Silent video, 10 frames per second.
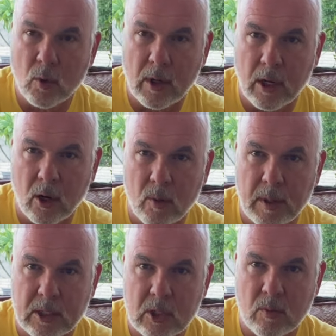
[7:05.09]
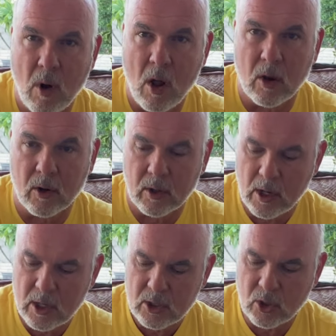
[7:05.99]
will get a little bit smaller.
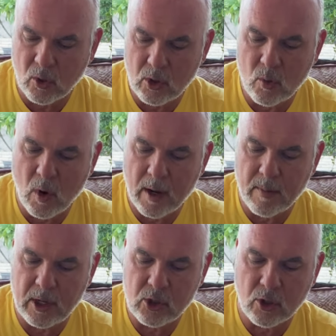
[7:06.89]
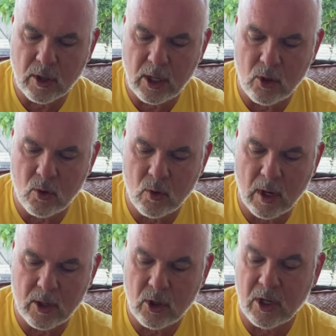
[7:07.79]
So you want to make sure that
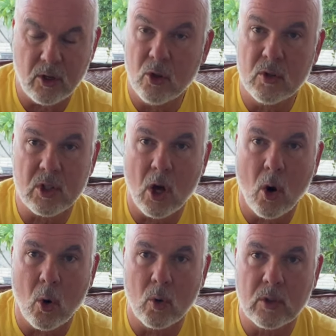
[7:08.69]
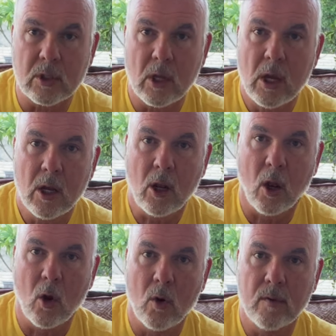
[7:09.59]
you can use those
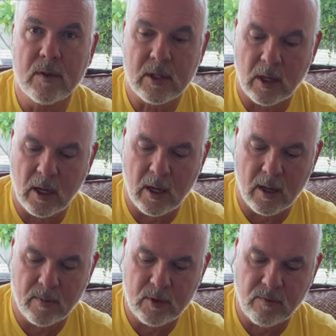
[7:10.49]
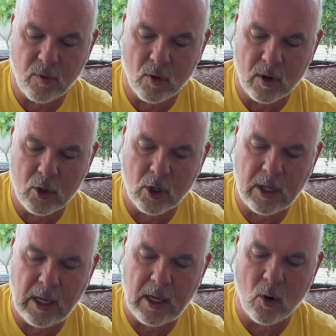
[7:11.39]
cloves for
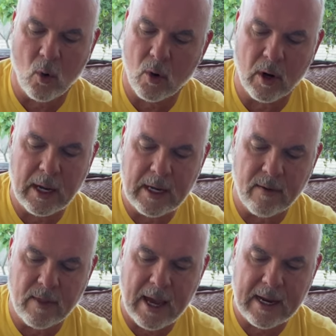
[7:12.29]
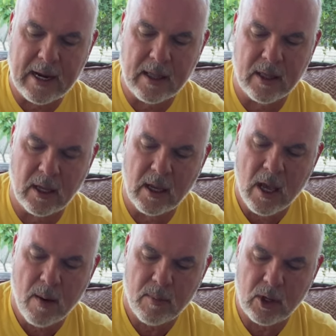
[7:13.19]
cooking or any of that kind of thing,
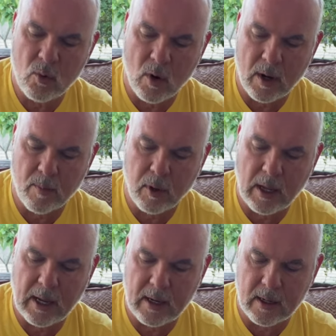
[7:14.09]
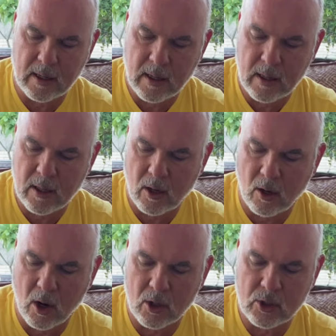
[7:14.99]
but you want to plant the
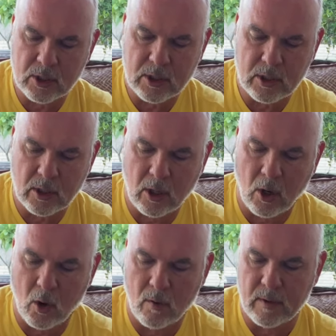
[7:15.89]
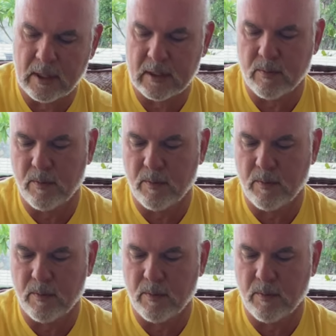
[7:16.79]
largest clove is.